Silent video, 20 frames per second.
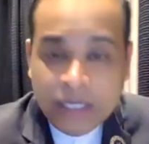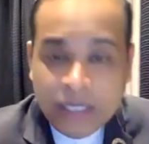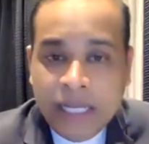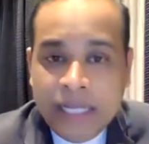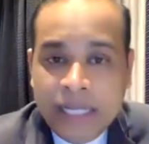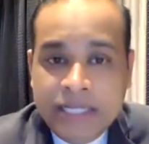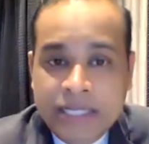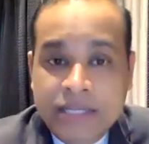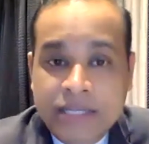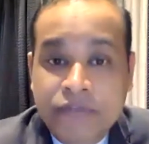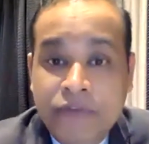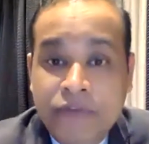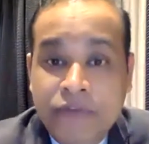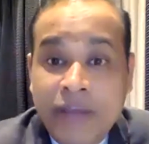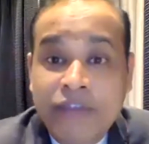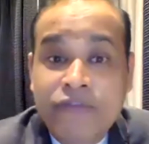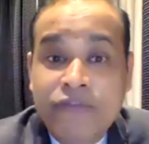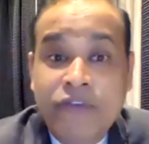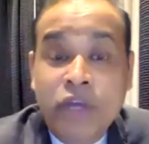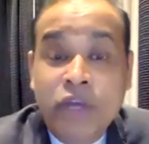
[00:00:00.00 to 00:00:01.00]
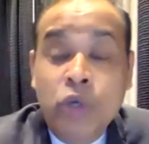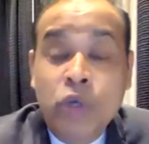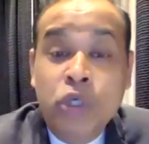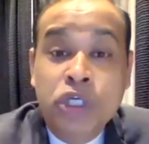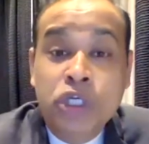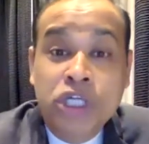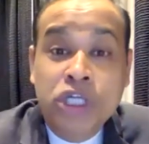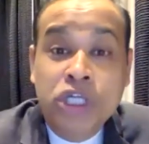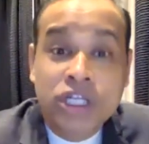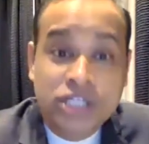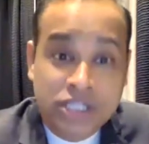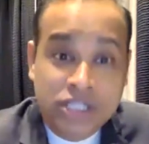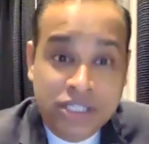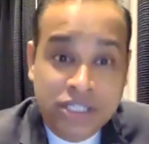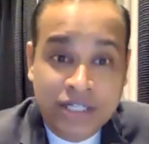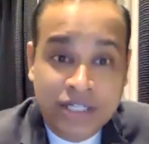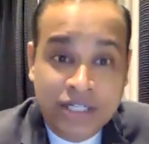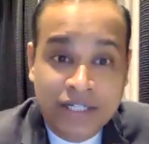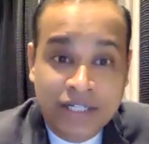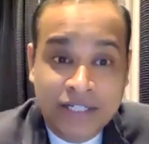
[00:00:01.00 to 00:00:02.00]
it's a very ferocious
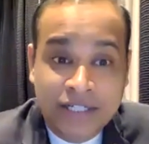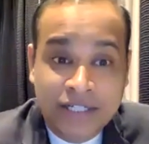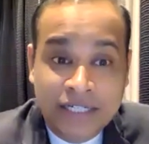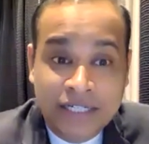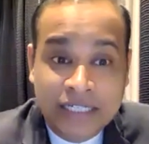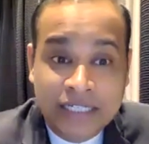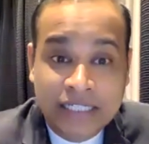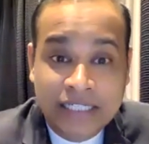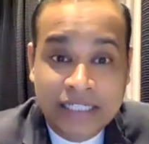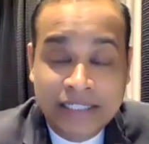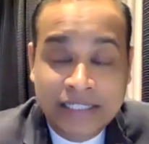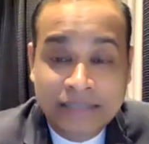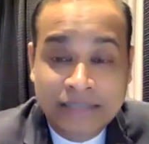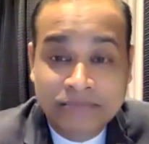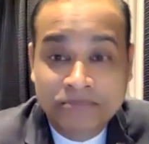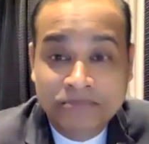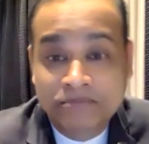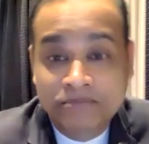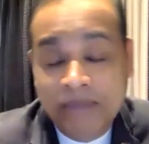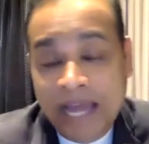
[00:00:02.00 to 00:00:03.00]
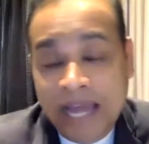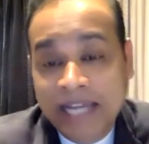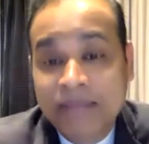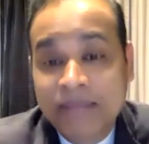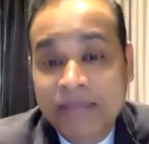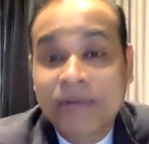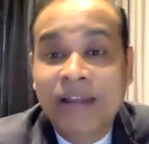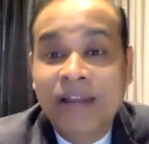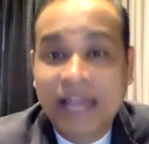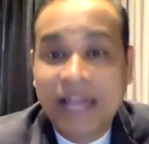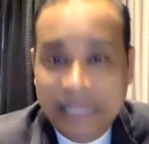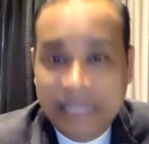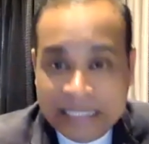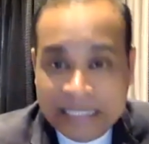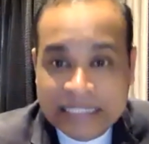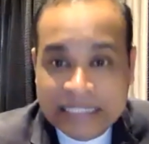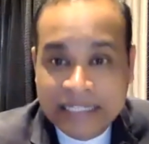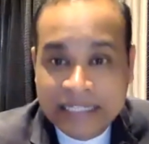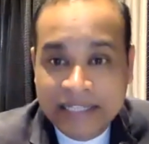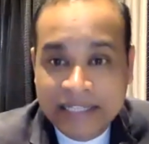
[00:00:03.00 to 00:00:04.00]
animal, I can
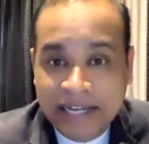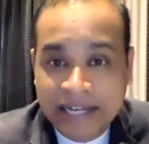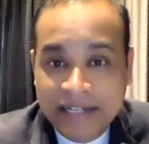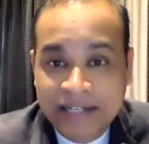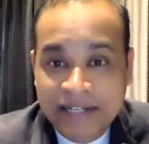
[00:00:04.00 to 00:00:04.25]
say that,